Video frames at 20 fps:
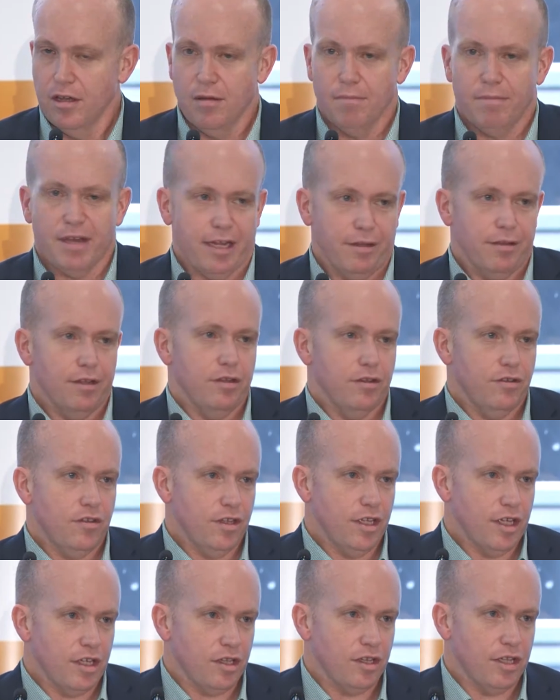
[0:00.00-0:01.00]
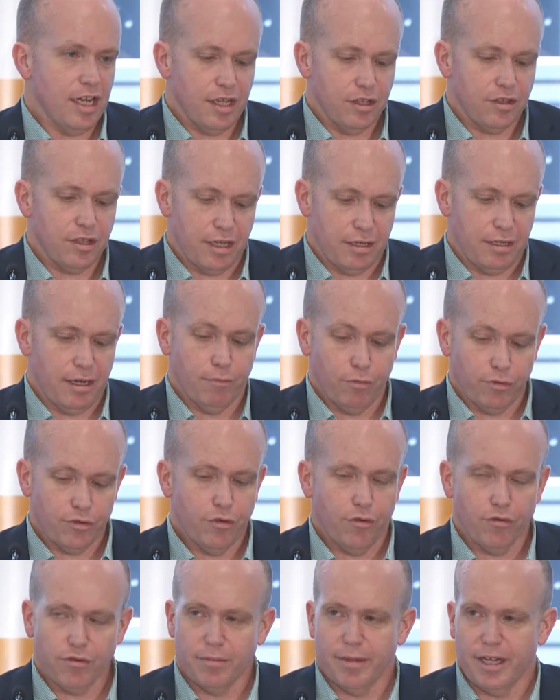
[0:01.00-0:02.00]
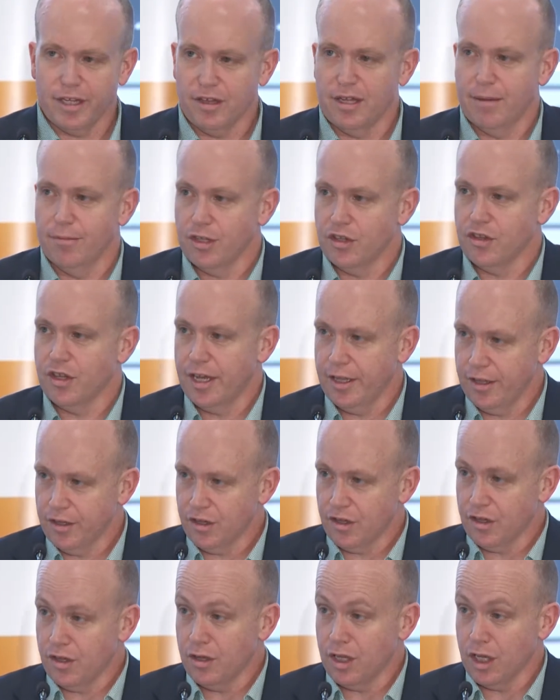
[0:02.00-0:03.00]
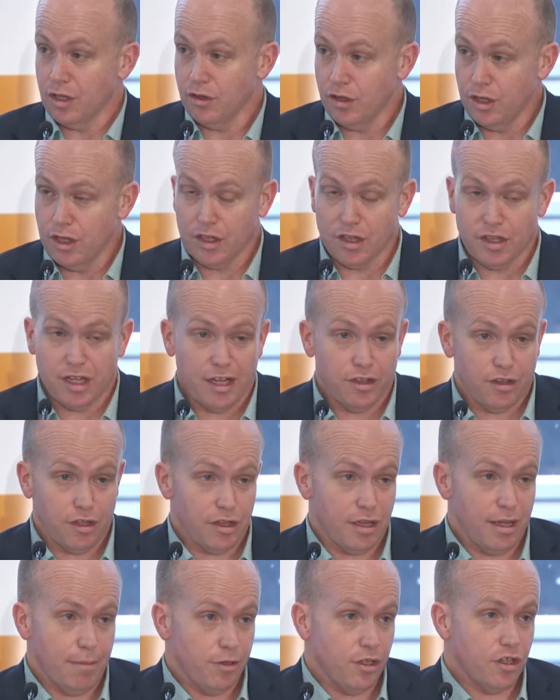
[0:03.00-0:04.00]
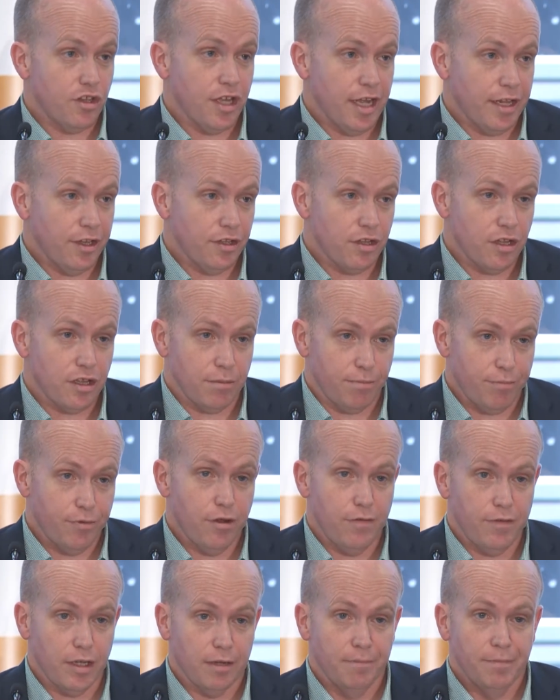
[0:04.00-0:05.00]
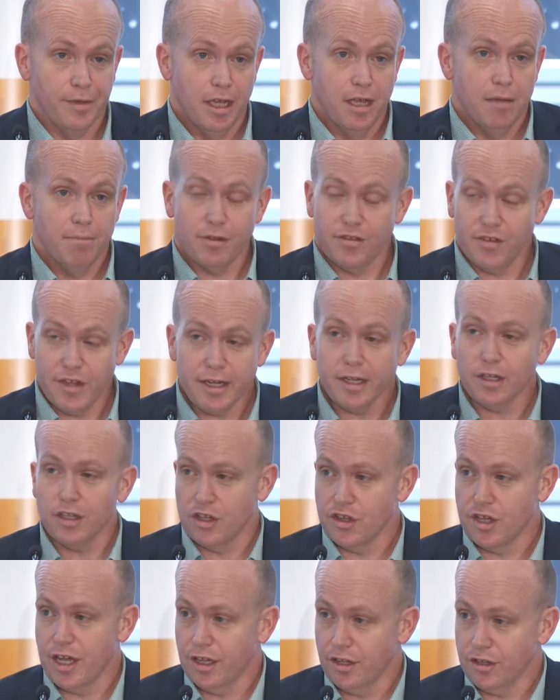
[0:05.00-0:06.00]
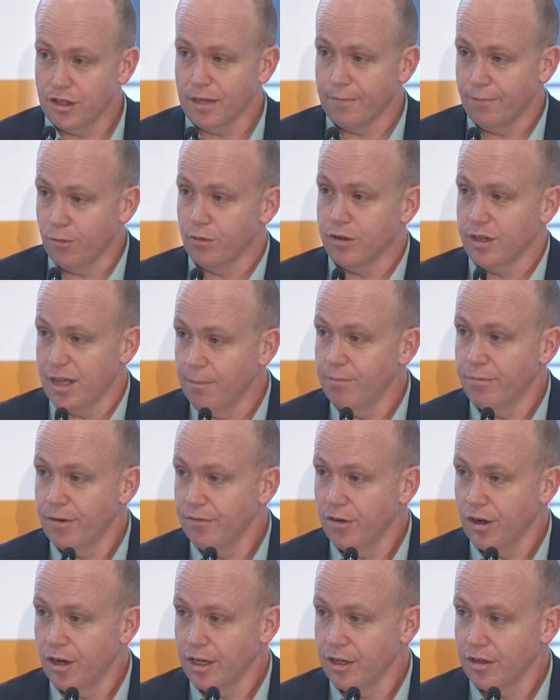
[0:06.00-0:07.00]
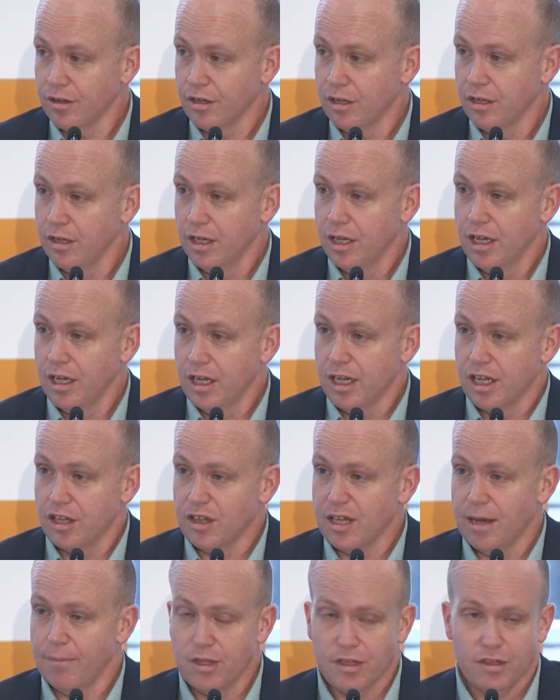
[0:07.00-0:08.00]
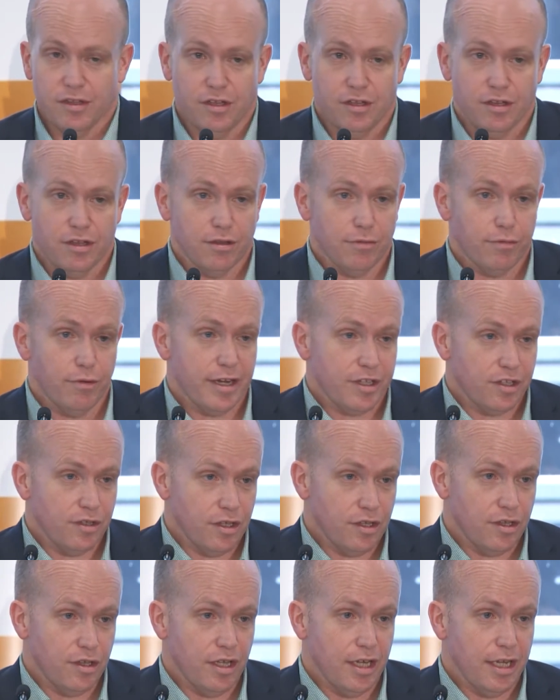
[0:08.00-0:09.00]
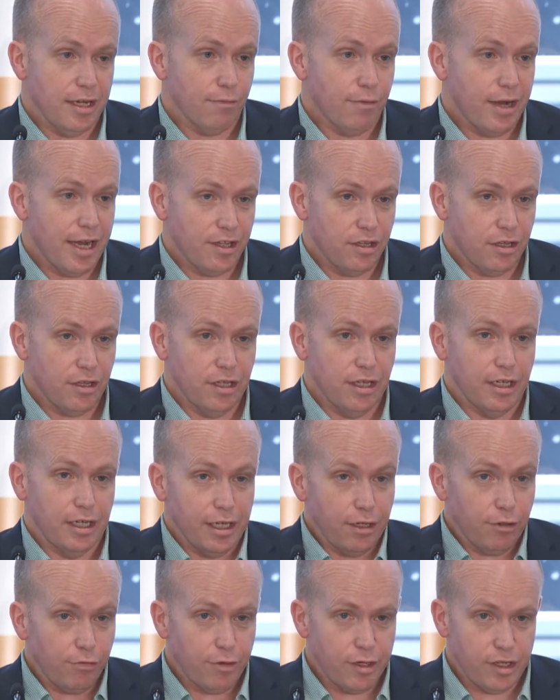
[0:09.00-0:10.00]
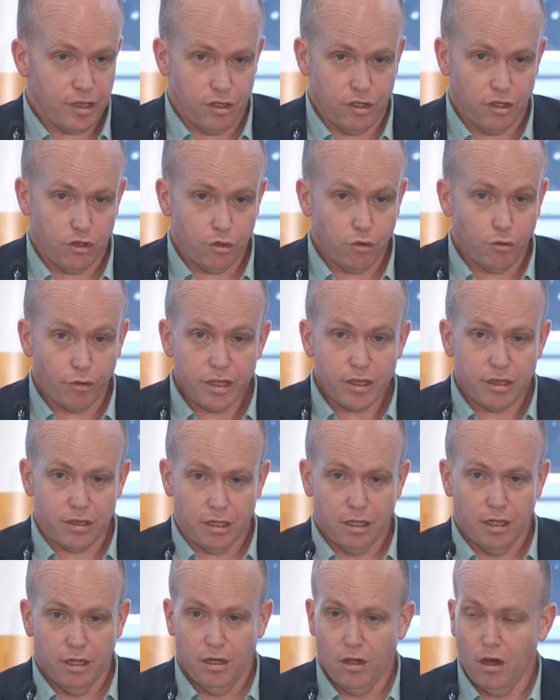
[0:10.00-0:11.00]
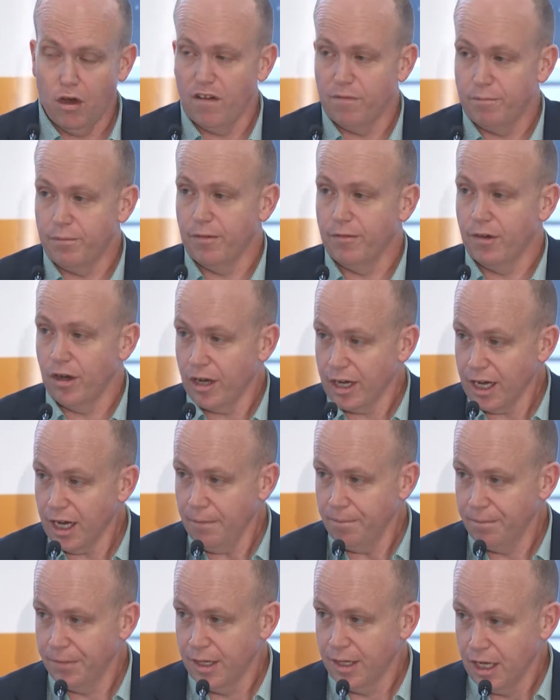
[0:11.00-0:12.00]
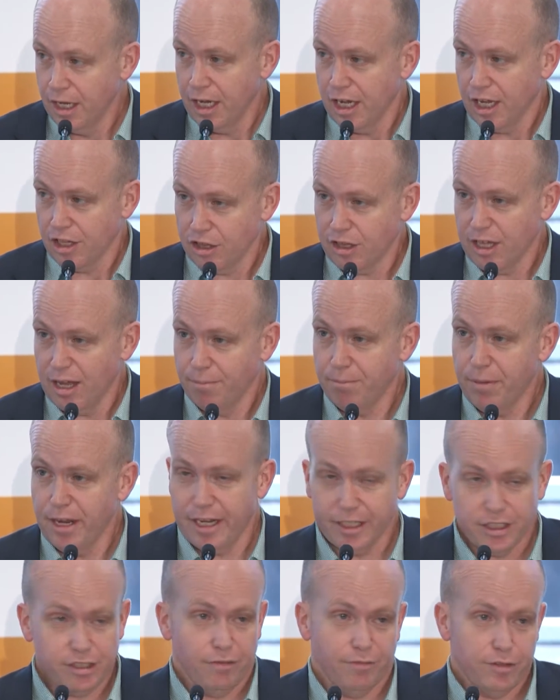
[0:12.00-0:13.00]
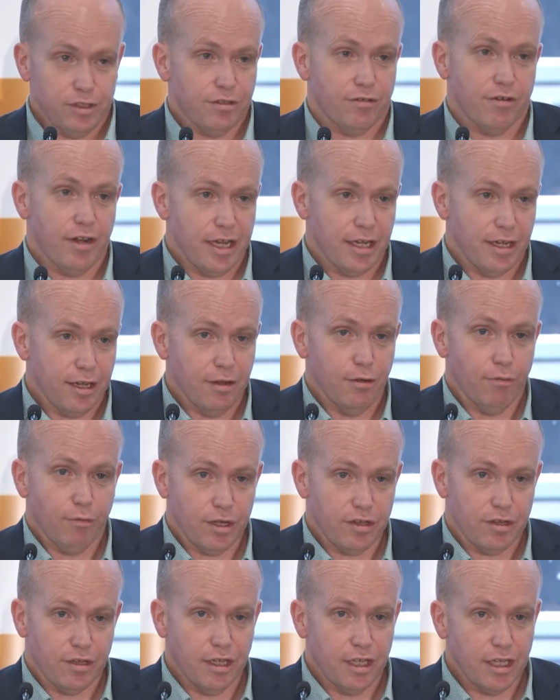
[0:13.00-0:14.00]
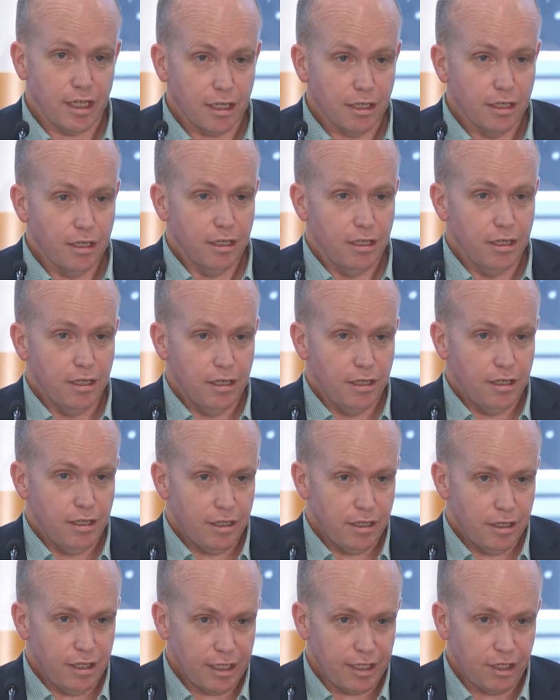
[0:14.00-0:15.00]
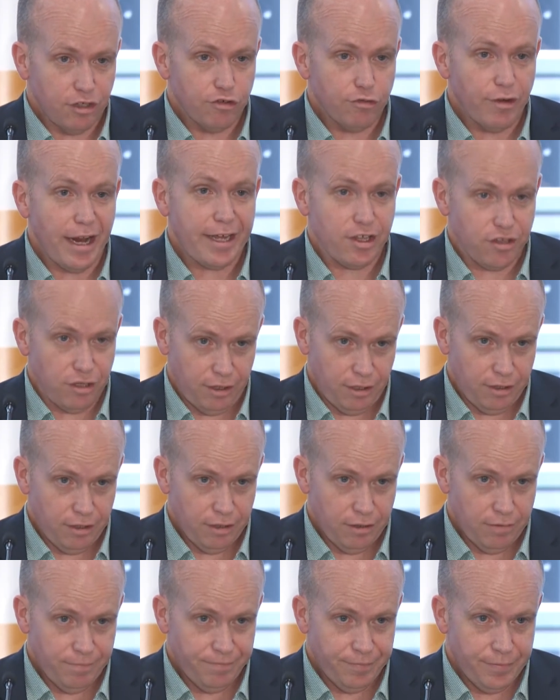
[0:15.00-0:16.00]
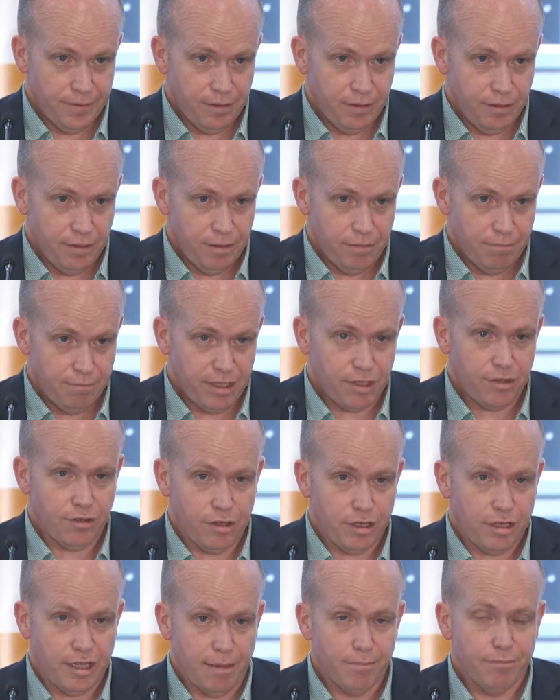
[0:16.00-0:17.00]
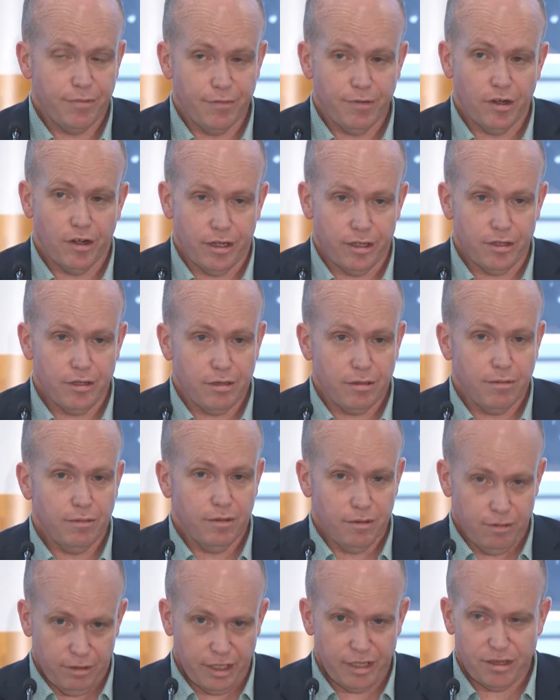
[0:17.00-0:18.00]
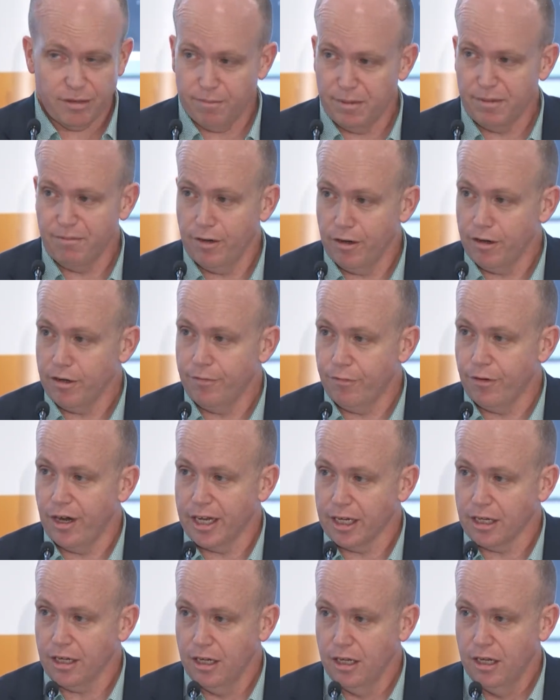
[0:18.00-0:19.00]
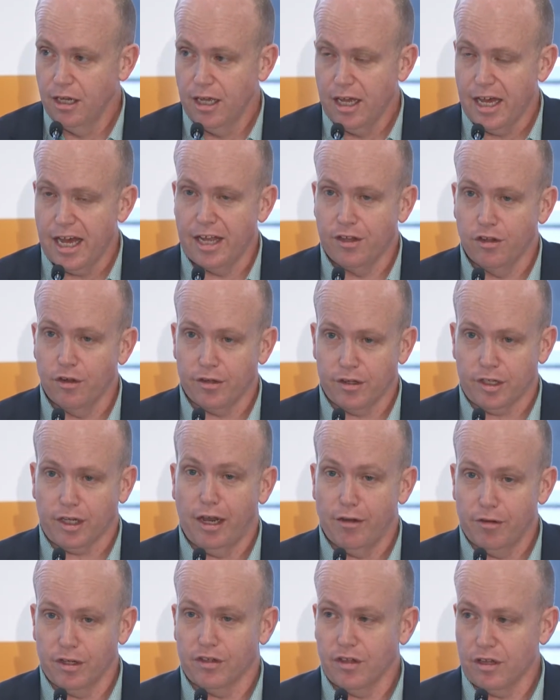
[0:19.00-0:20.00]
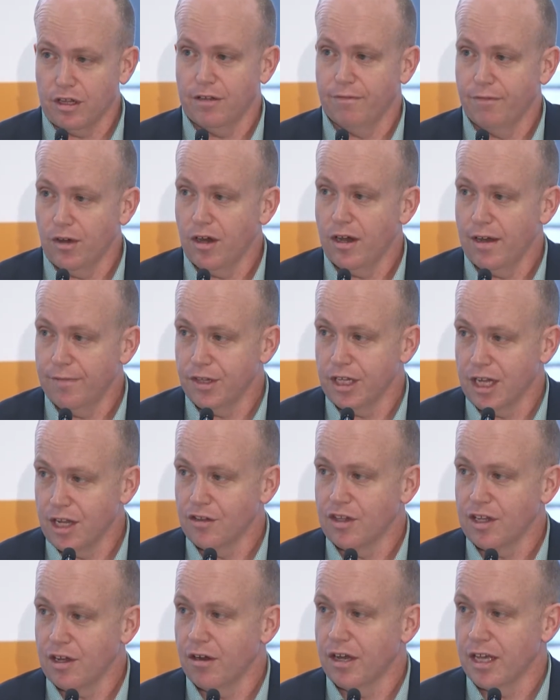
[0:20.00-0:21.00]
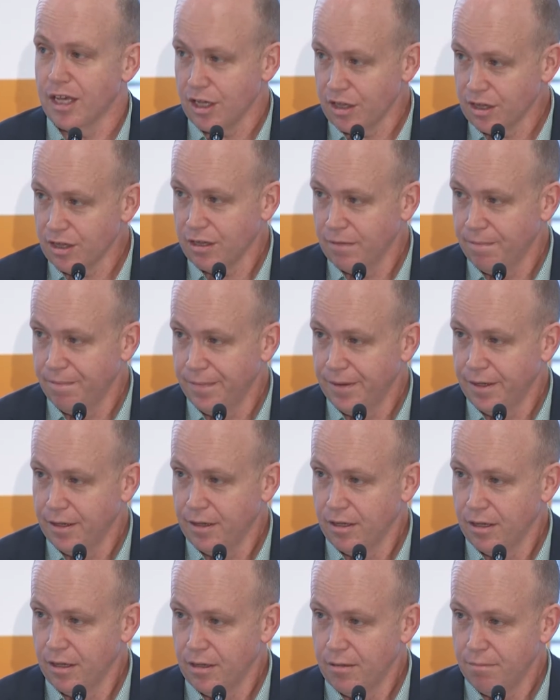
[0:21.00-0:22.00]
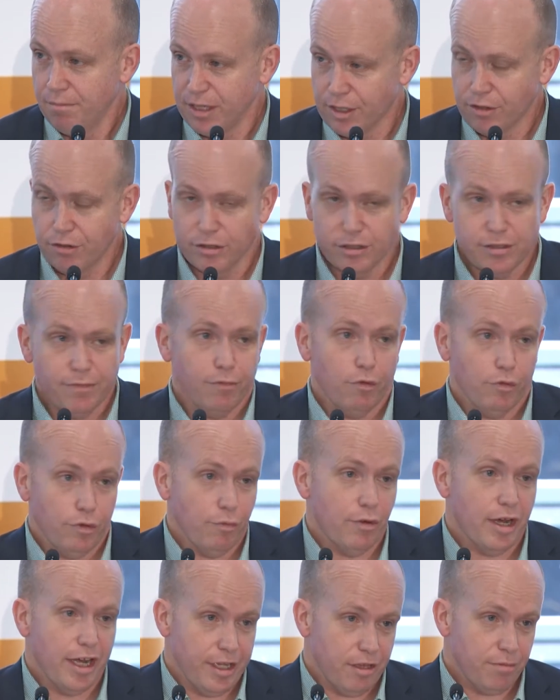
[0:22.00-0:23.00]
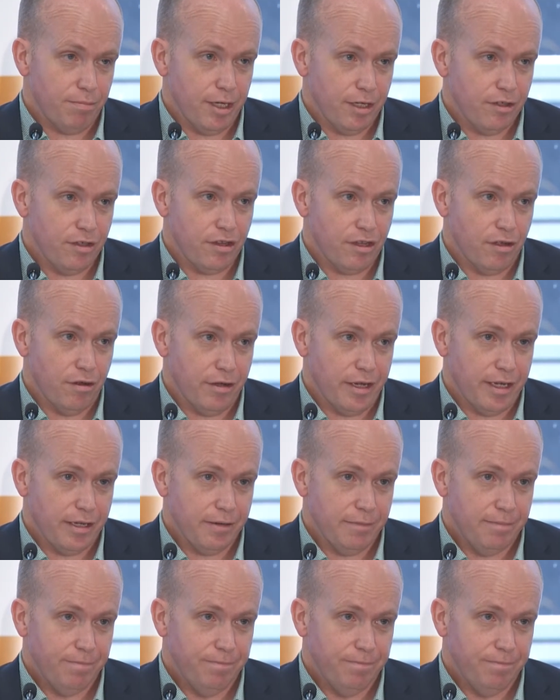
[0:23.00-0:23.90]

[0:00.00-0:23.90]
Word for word: But to the extent that, and we'll talk about some of the challenges, to the, to the extent that some of the challenges are proving particularly challenging for some providers, in some instances we're actually seeing, rather than an increase in choice of provider, in some parts of Australia we're seeing a contraction, because some providers, let's be very frank, are not going to survive the N D I S because of the way it's been designed.